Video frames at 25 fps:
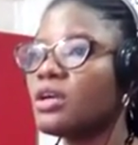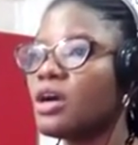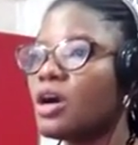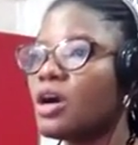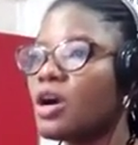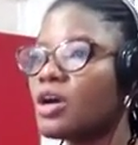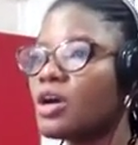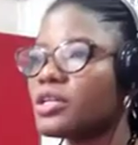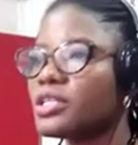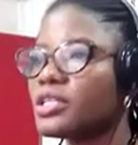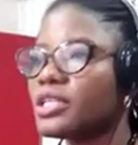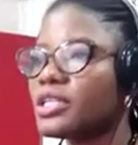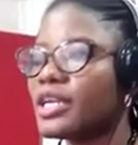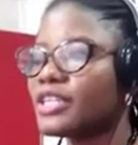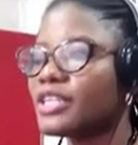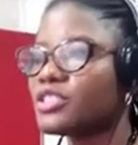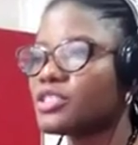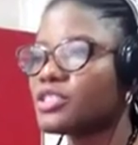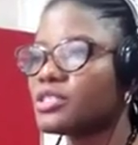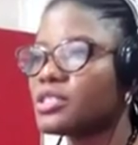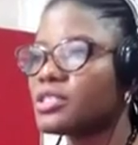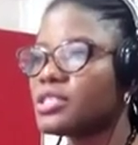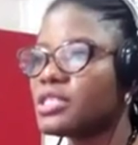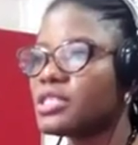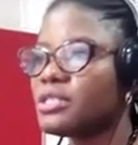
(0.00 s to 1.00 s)
All the
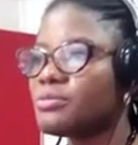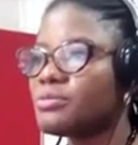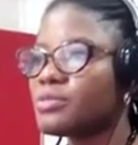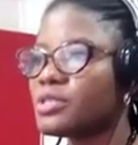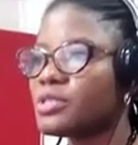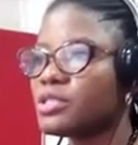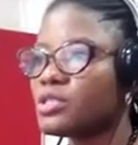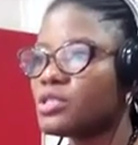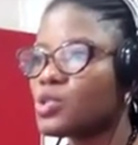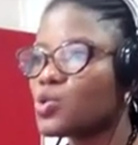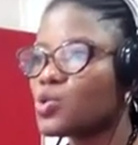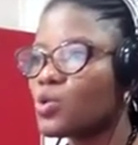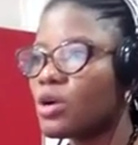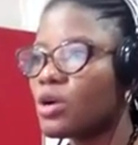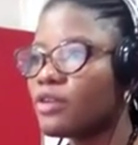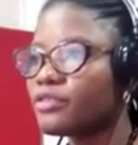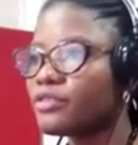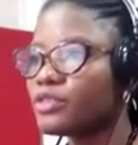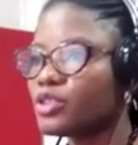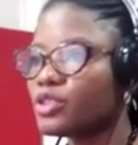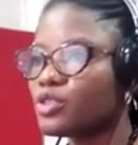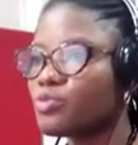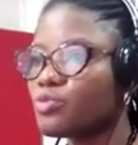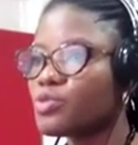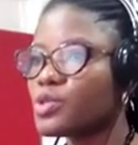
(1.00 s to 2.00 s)
national teams in 12
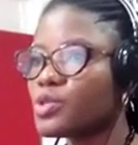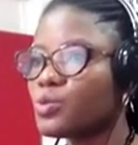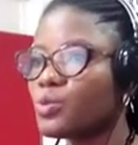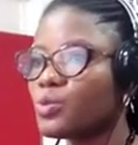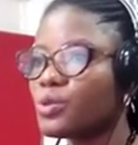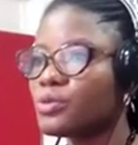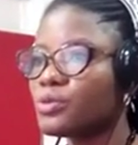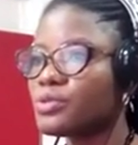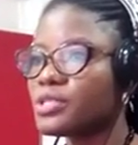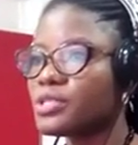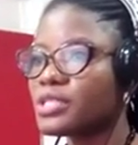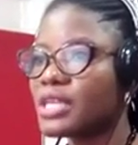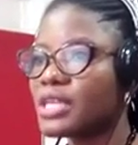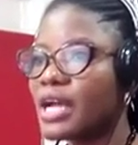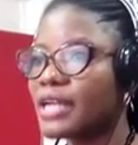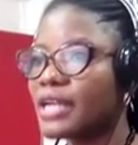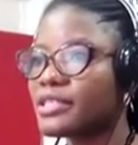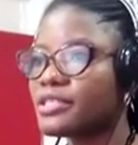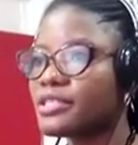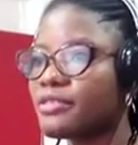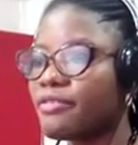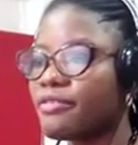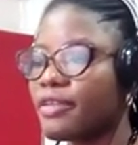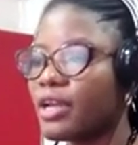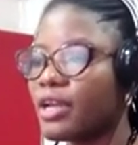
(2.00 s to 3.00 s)
groups will
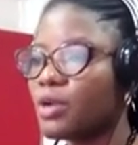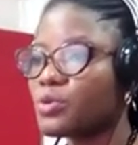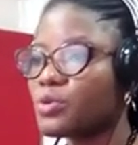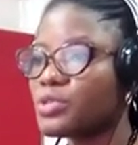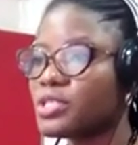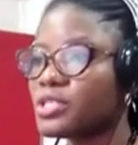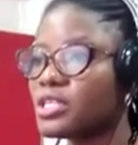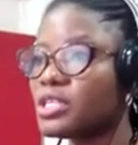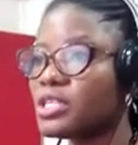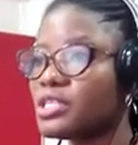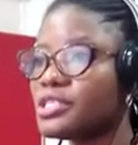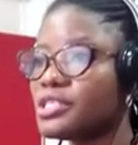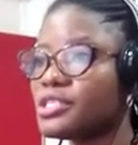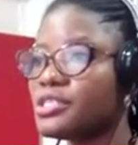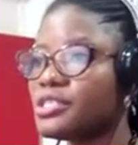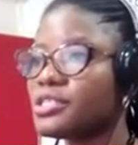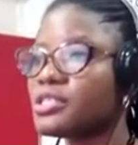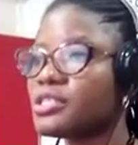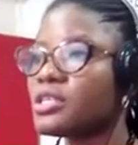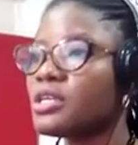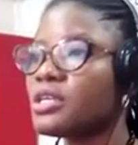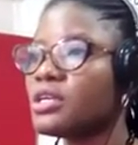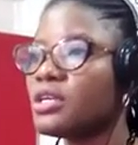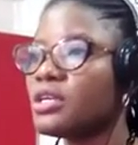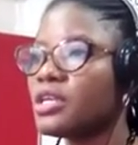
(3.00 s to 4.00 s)
start their
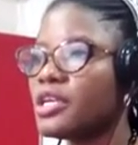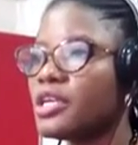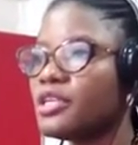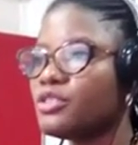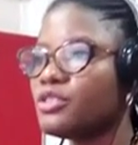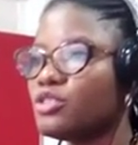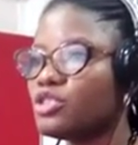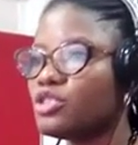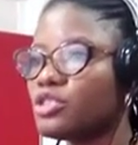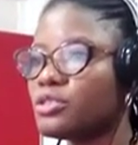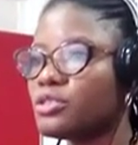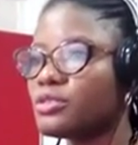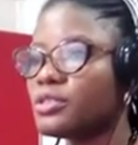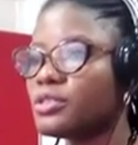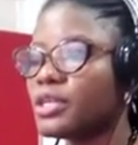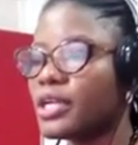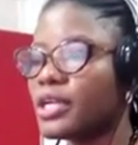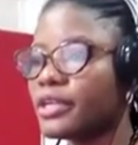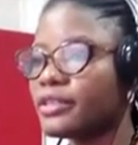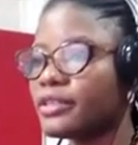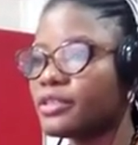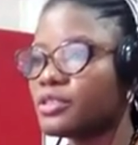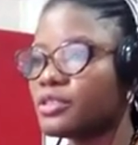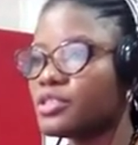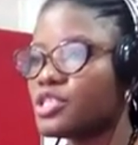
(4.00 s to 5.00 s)
hostilities in June
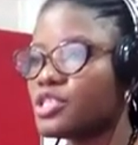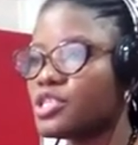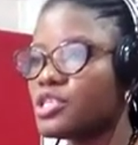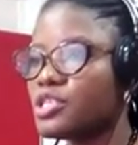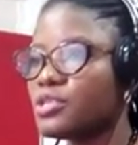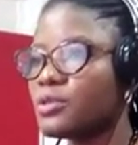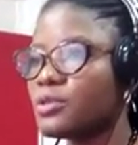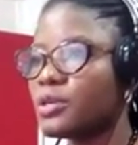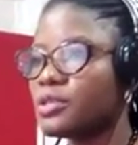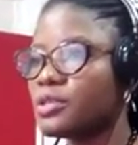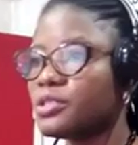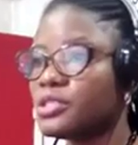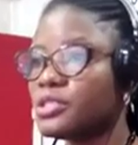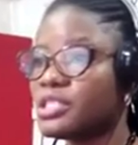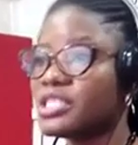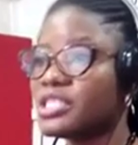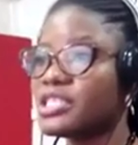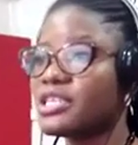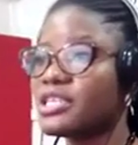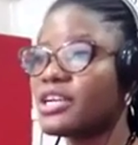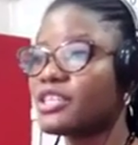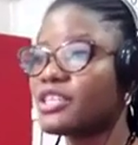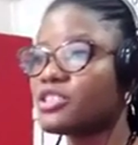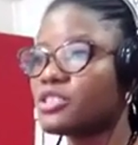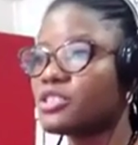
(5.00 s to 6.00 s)
and continue on
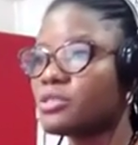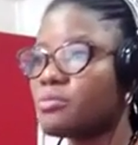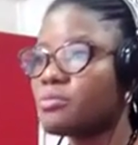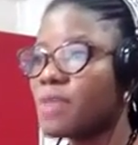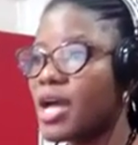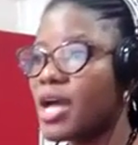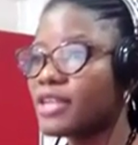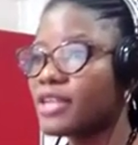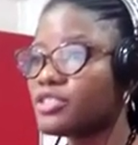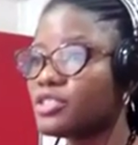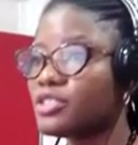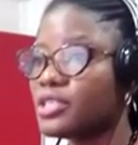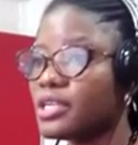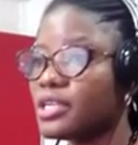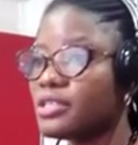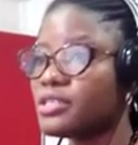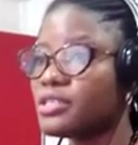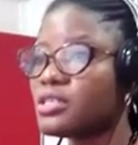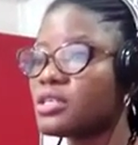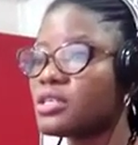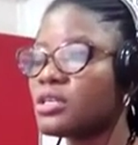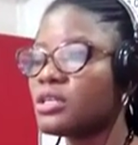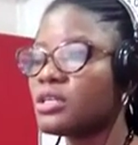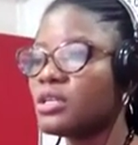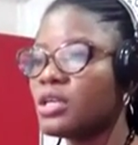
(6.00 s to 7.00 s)
international match
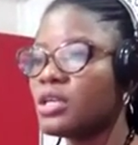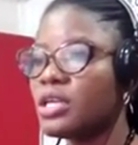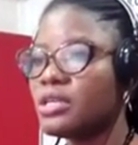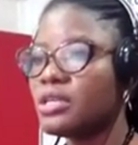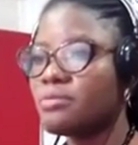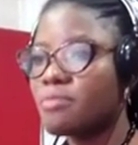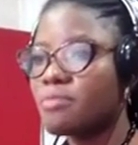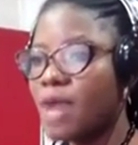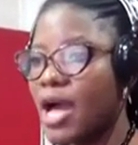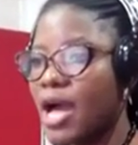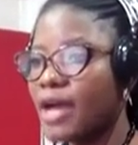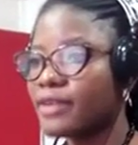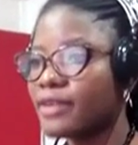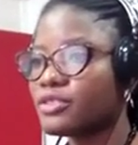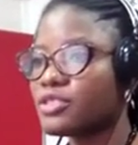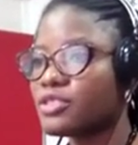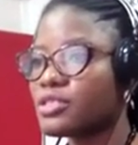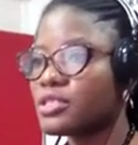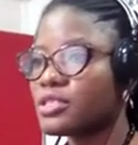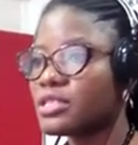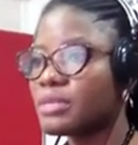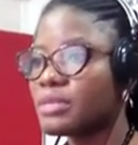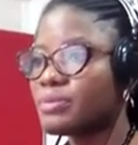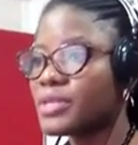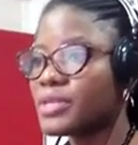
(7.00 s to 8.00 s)
days in March,
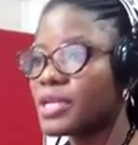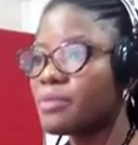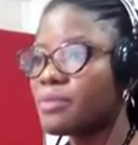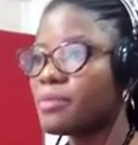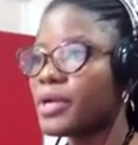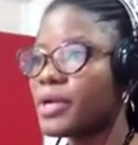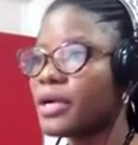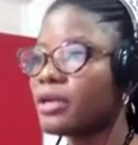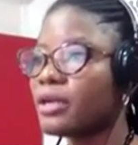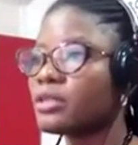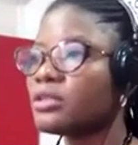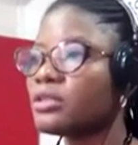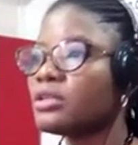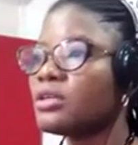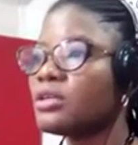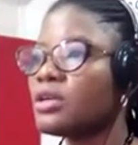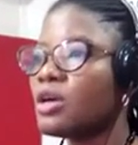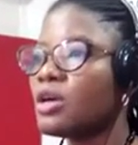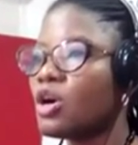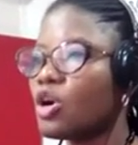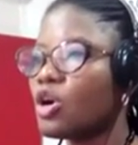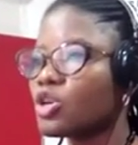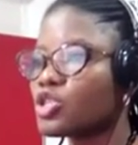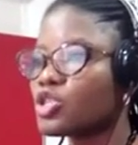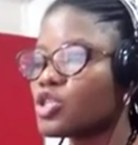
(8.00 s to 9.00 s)
September,
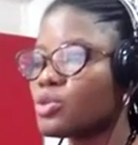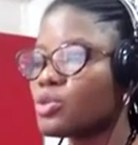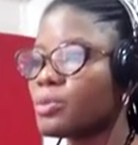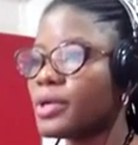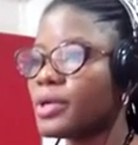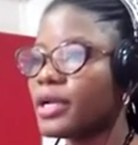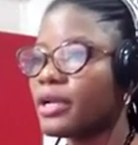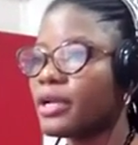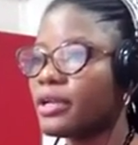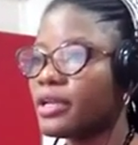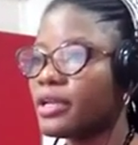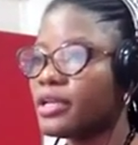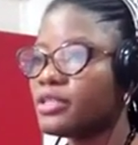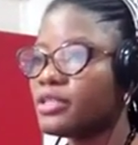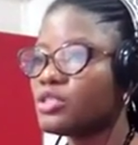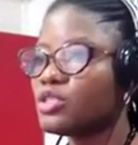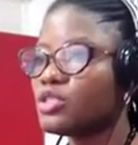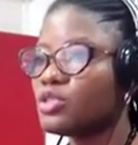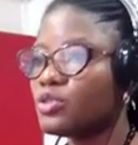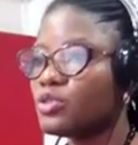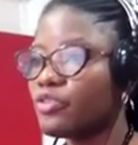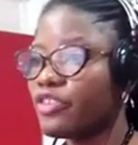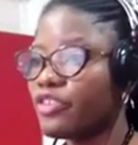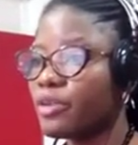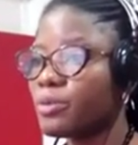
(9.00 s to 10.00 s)
October, and
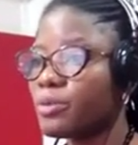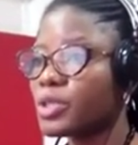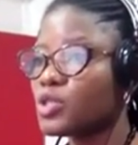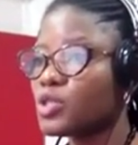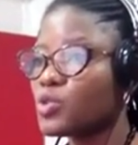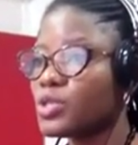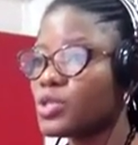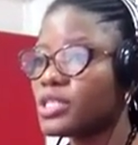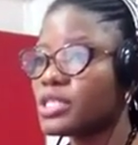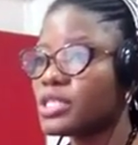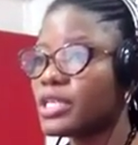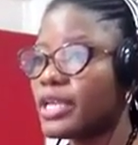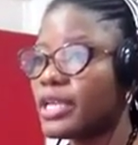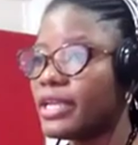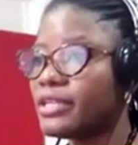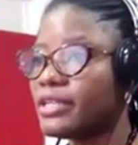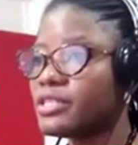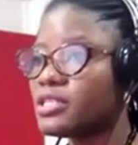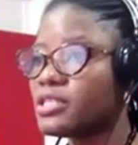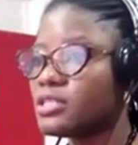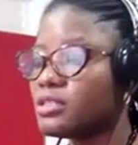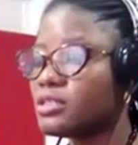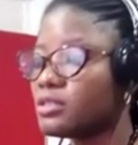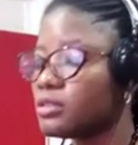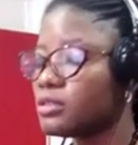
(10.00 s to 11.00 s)
November
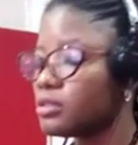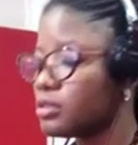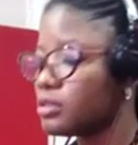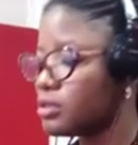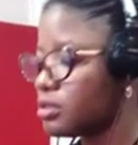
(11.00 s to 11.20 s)
2018.